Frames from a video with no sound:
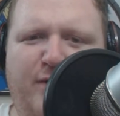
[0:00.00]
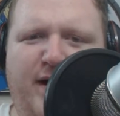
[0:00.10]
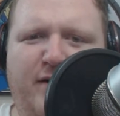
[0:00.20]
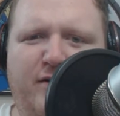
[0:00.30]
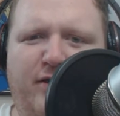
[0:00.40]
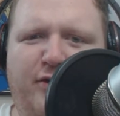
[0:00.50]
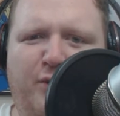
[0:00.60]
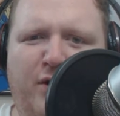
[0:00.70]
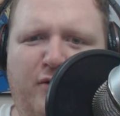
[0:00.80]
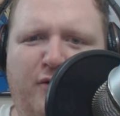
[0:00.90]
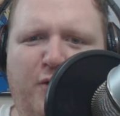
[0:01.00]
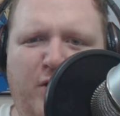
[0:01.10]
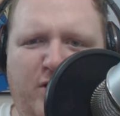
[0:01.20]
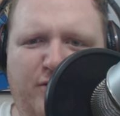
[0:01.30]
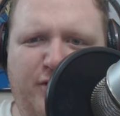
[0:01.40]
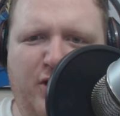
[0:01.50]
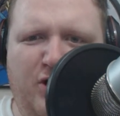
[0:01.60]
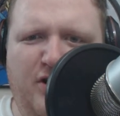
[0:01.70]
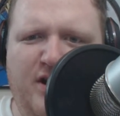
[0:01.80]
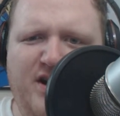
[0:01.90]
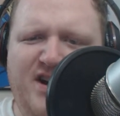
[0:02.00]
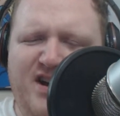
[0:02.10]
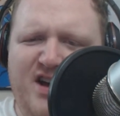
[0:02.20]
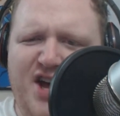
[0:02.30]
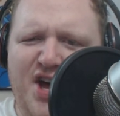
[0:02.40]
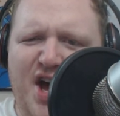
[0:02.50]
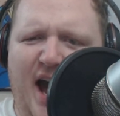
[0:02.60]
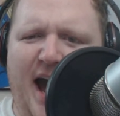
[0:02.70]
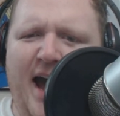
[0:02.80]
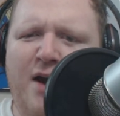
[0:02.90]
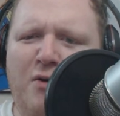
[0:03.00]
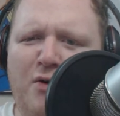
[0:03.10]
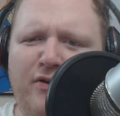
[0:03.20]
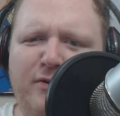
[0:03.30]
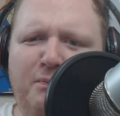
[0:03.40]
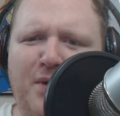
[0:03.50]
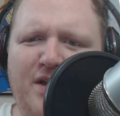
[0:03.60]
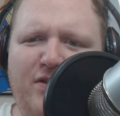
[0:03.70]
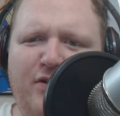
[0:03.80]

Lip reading: around 3 or 4 years old. I was a bit